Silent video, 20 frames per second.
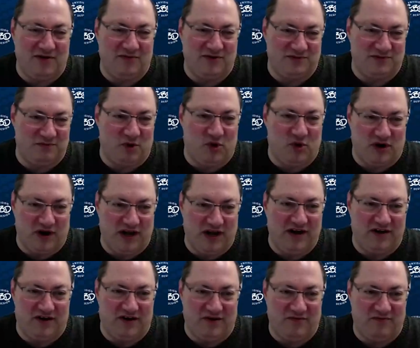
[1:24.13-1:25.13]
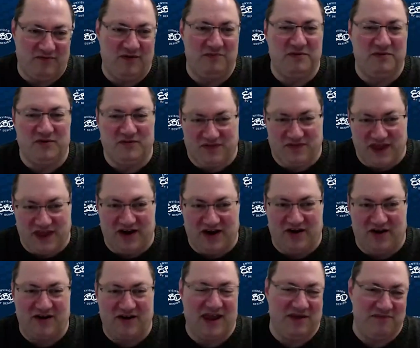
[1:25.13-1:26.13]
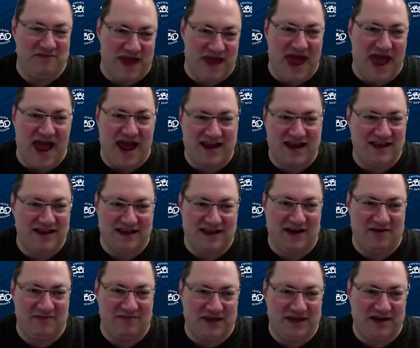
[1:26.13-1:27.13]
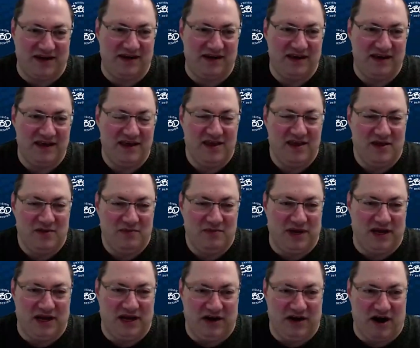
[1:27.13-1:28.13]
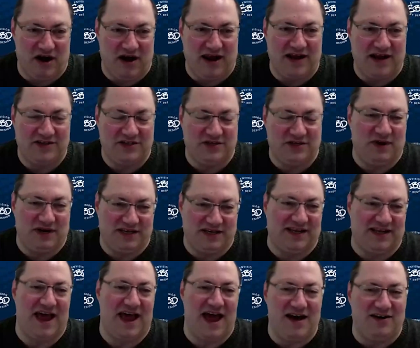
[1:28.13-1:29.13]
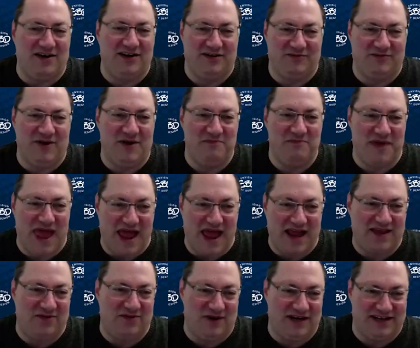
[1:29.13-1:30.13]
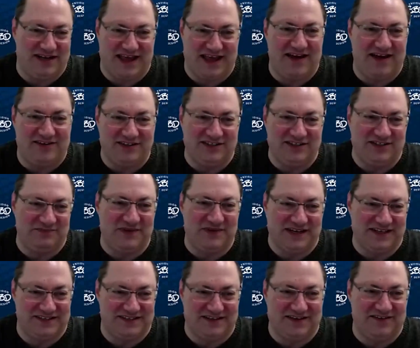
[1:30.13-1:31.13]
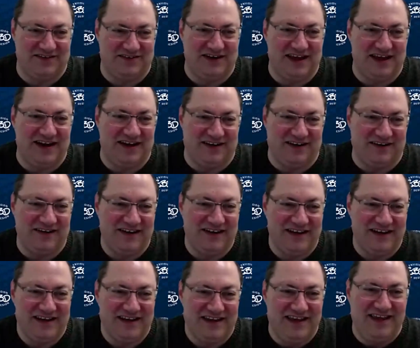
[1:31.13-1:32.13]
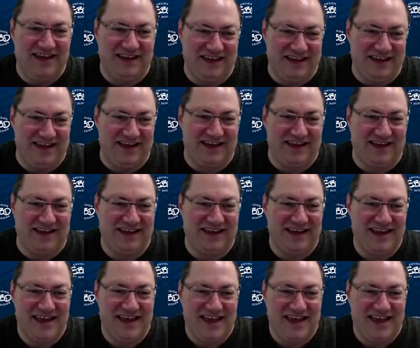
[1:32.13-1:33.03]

I was born here. We moved there, came back, and I've been here. I actually went to college, went back and went to college in Minnesota later, and